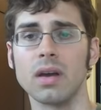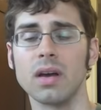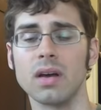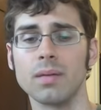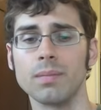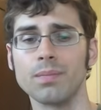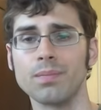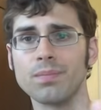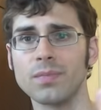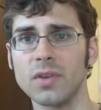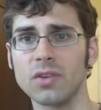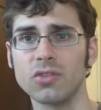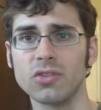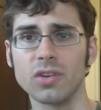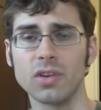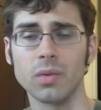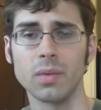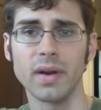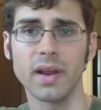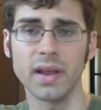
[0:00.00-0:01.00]
I'll
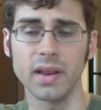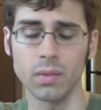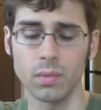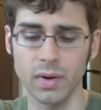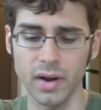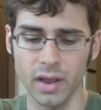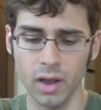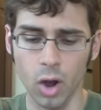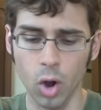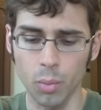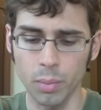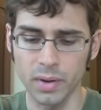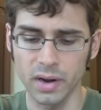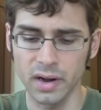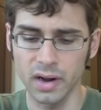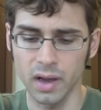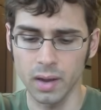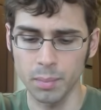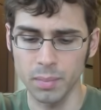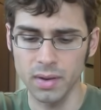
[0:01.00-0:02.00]
show you when I open
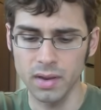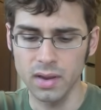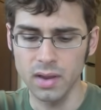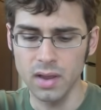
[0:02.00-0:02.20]
it up.